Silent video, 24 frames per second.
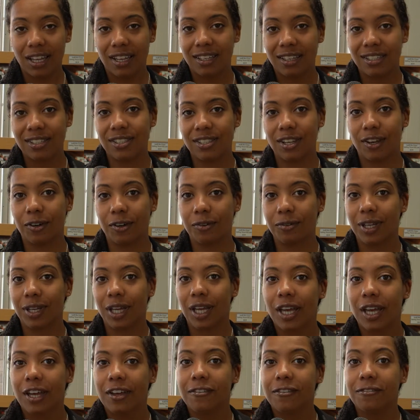So,
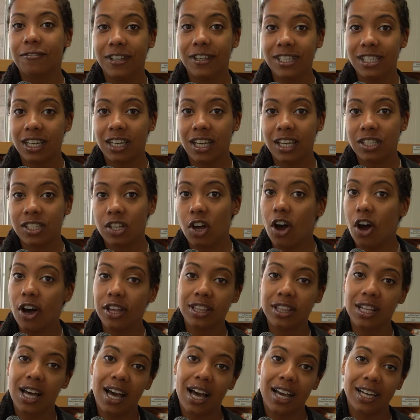visit us
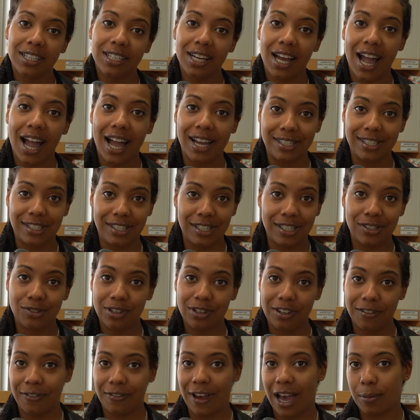online at
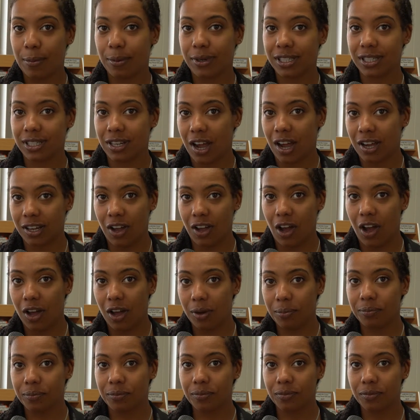
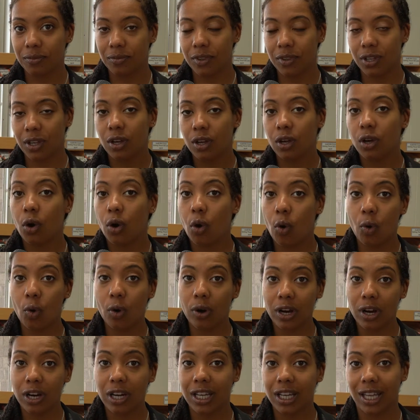gstreetfabrics.com
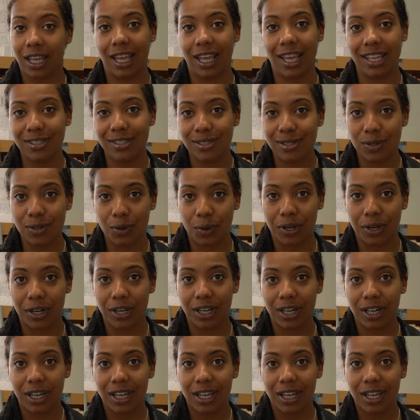or in store